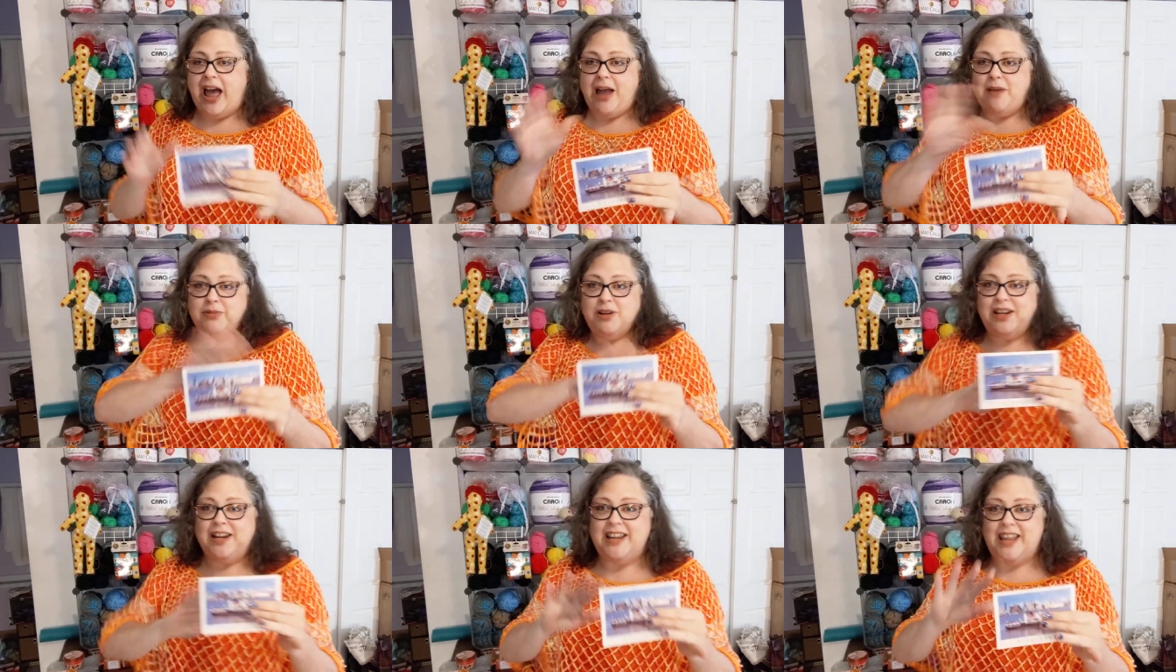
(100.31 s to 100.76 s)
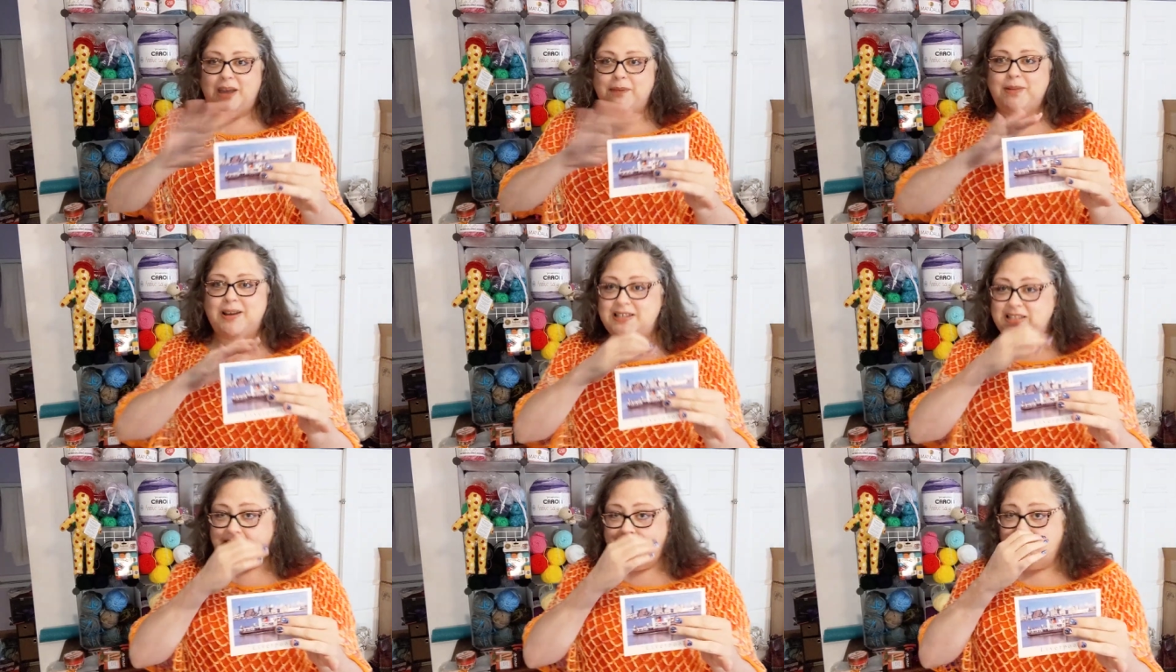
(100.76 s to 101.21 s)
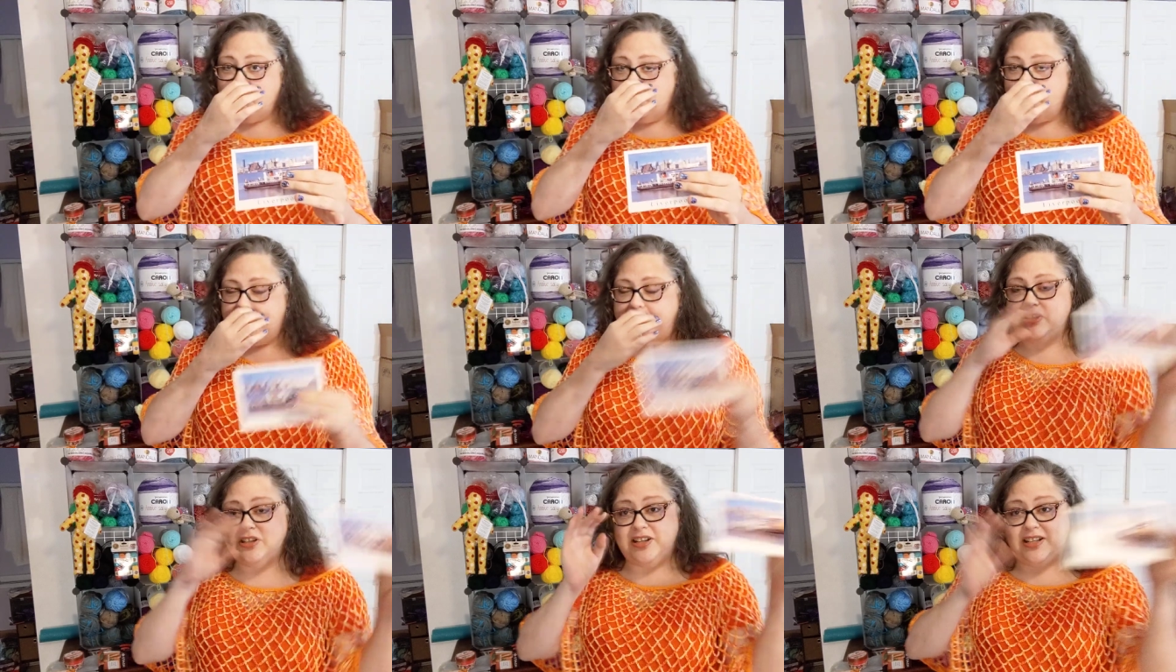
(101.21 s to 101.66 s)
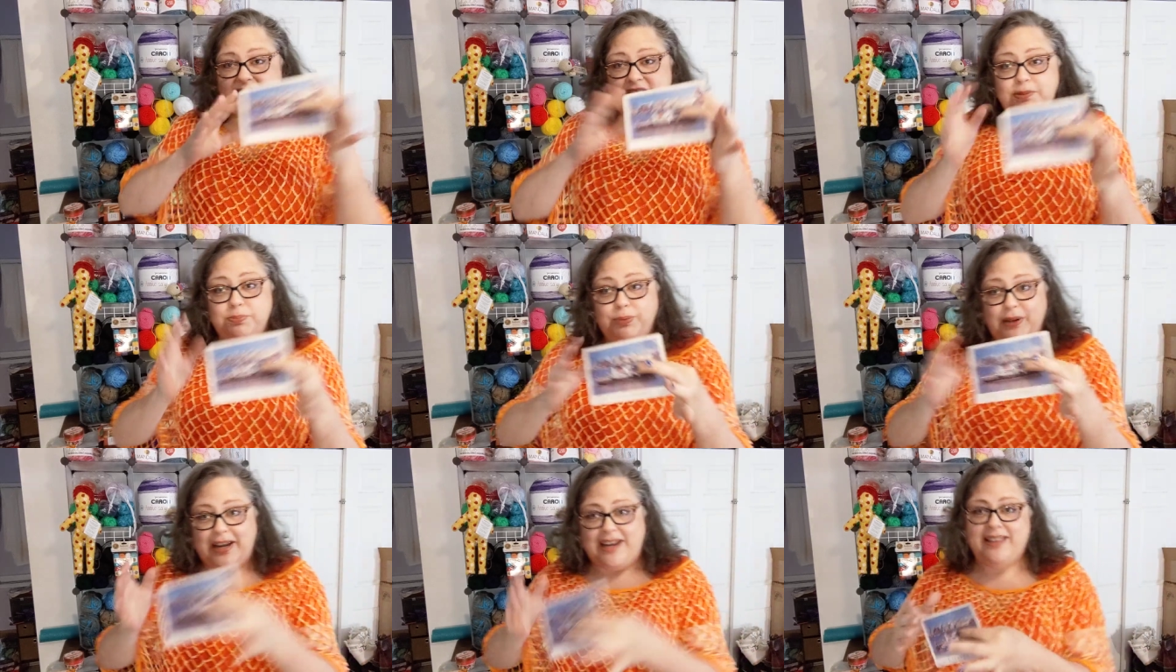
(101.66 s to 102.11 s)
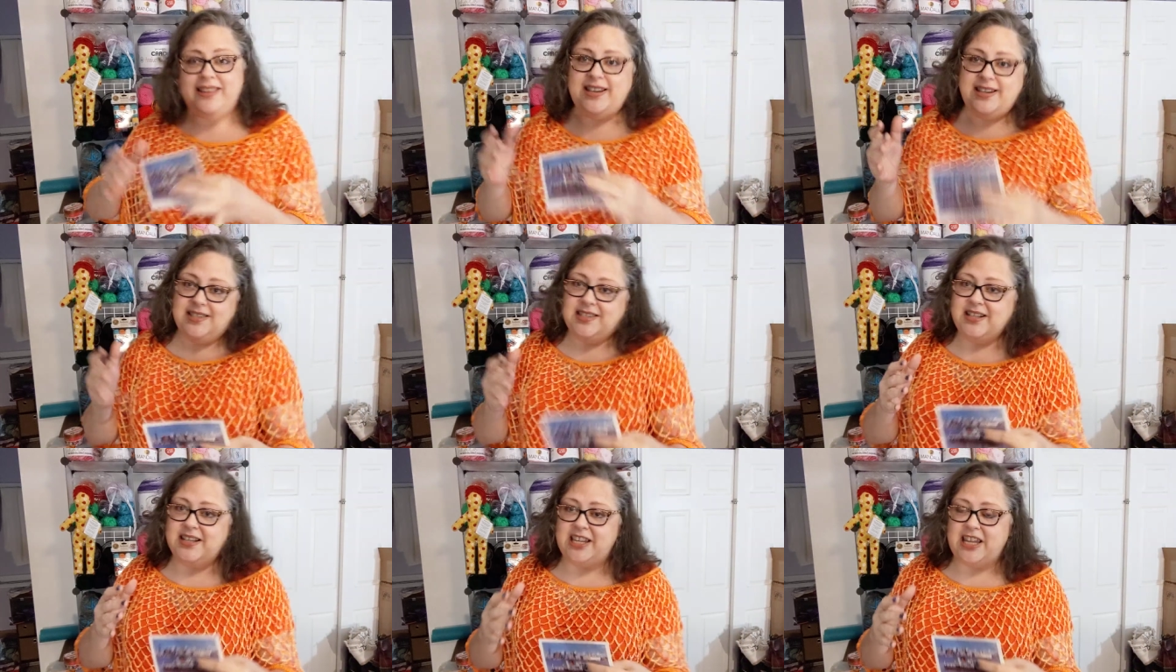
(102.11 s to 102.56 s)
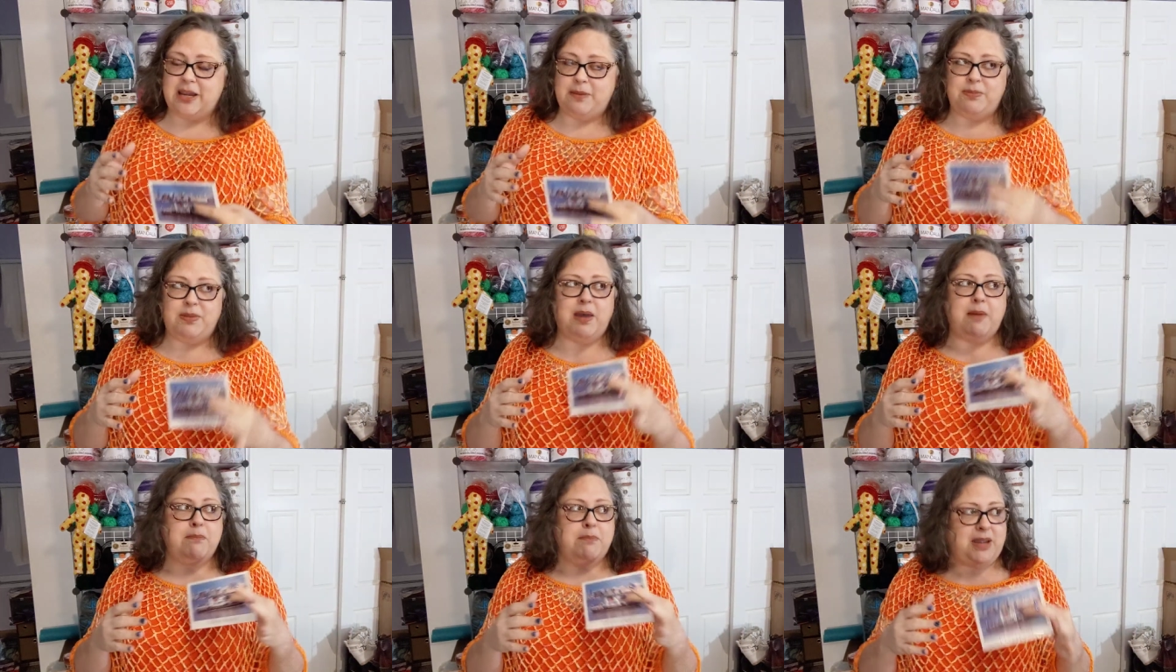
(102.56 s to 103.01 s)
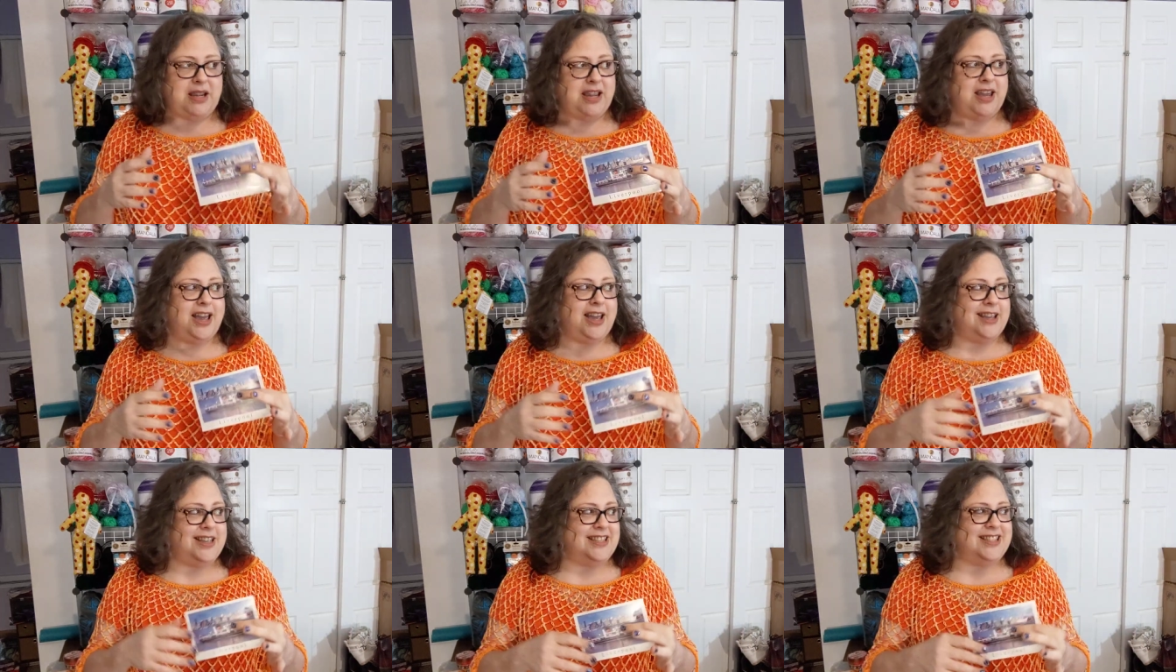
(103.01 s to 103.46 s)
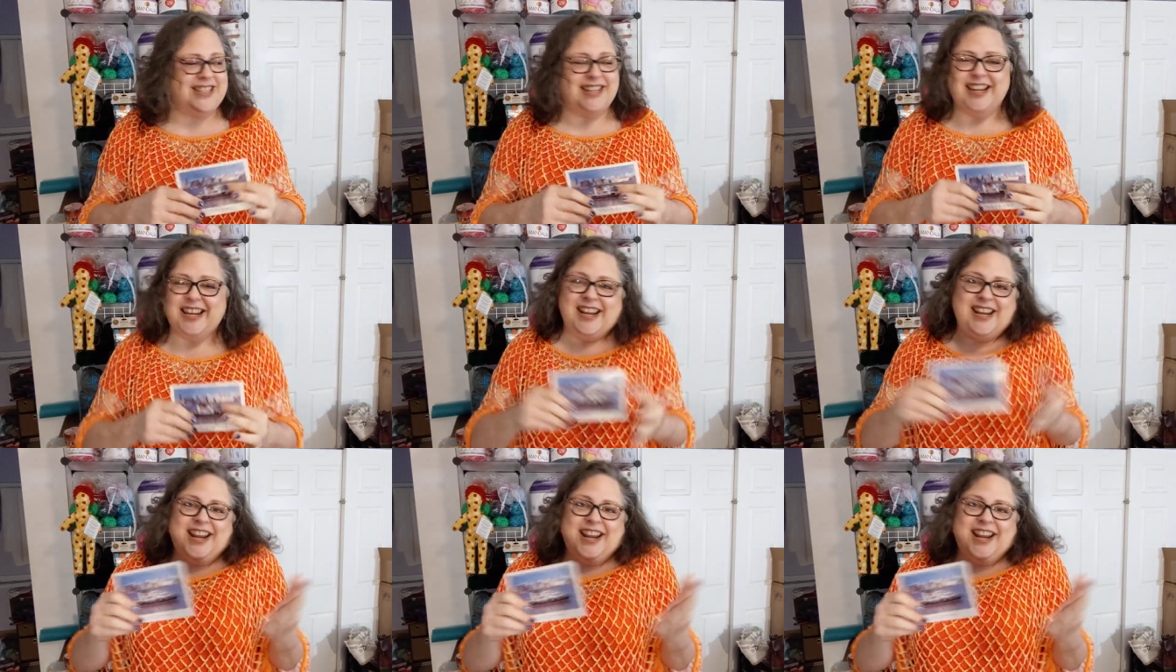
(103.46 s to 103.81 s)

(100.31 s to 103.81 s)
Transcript: I'm going to get myself a way to display these and keep them because